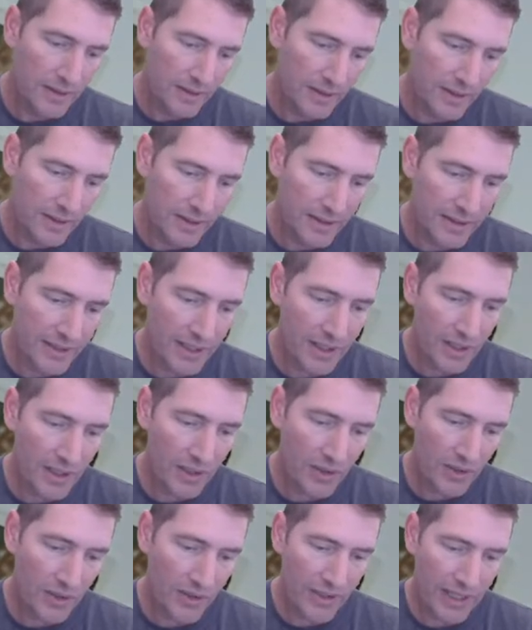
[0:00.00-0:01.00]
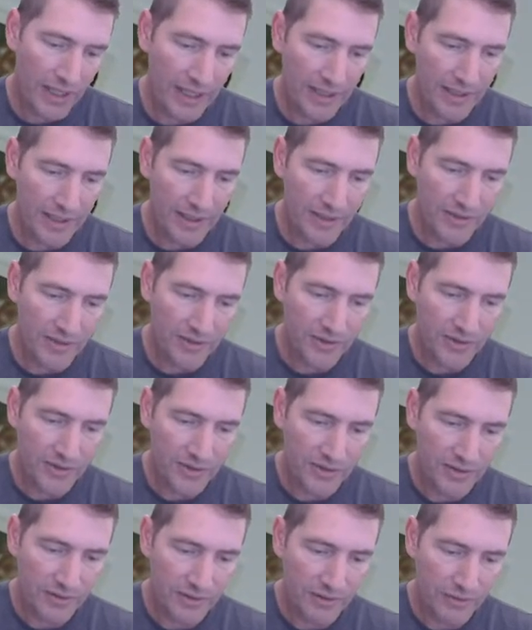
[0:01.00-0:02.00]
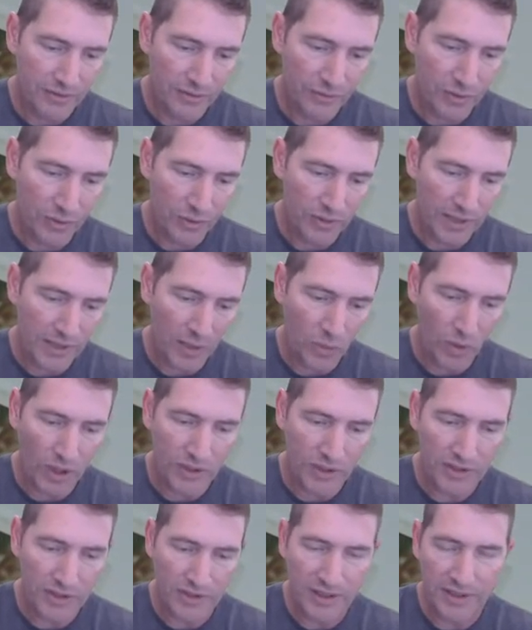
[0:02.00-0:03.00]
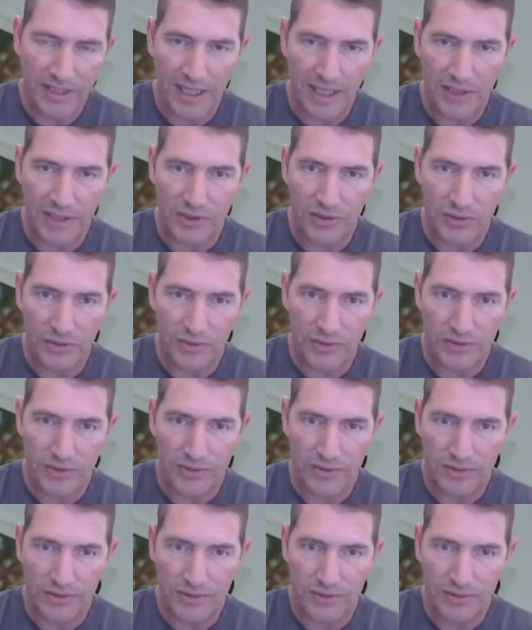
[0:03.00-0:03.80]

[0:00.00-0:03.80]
Yadel Hernandez. Or who's that? Washington Nationals.